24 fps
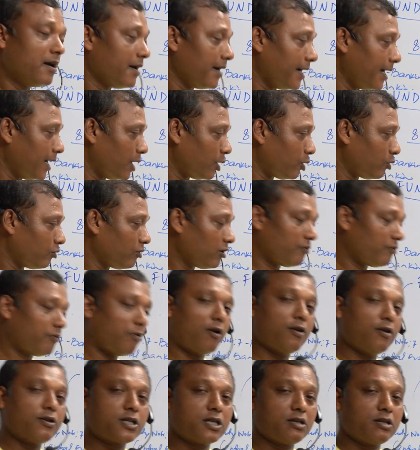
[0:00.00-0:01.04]
In true or
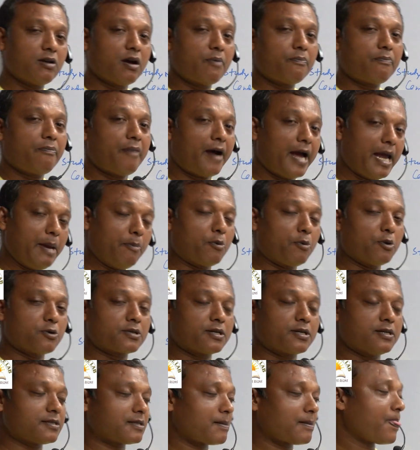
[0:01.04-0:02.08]
false, you have 5
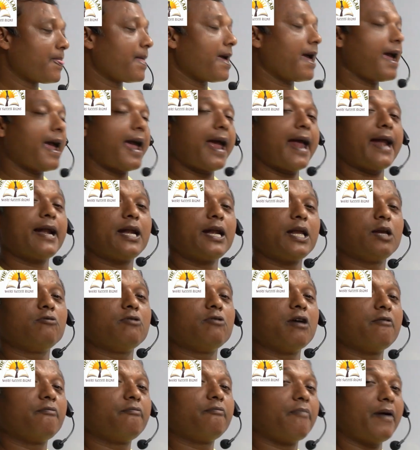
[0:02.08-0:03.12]
questions and you
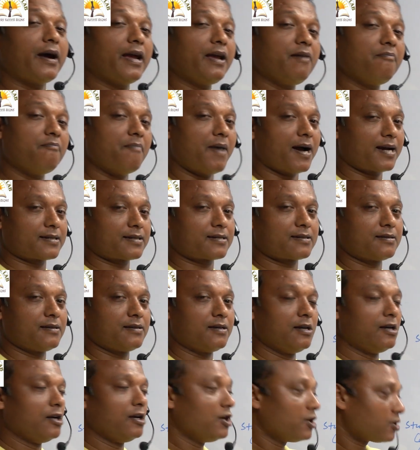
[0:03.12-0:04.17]
have 5 marks.
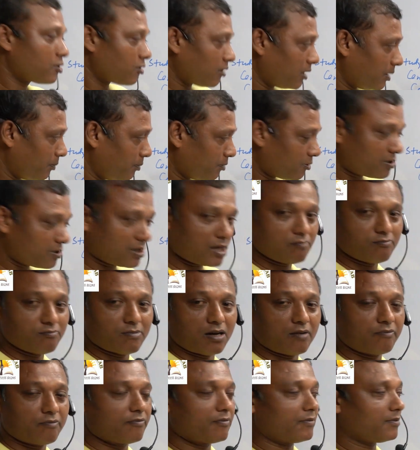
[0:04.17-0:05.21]
So if you sum
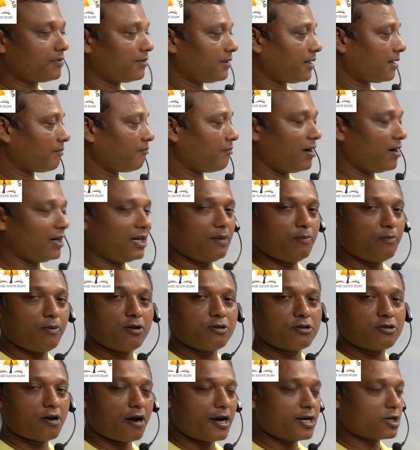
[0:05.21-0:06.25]
up that multiple
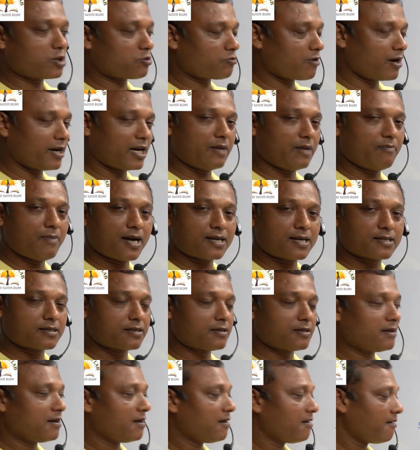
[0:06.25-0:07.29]
choice 20 marks,
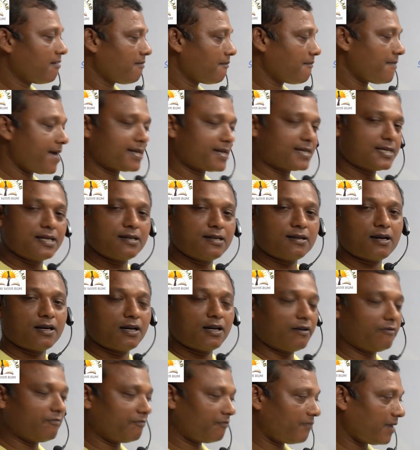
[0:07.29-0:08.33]
matching
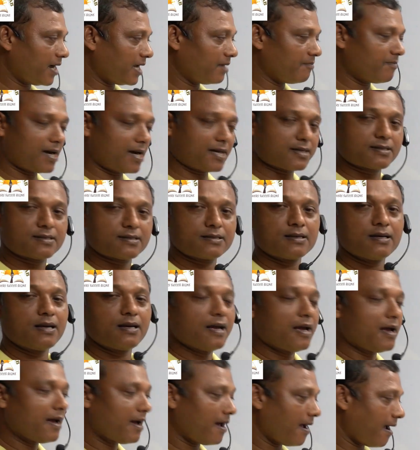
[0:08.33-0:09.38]
column 5 marks,
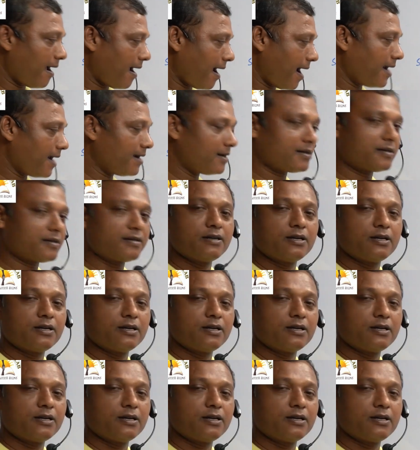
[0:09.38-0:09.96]
and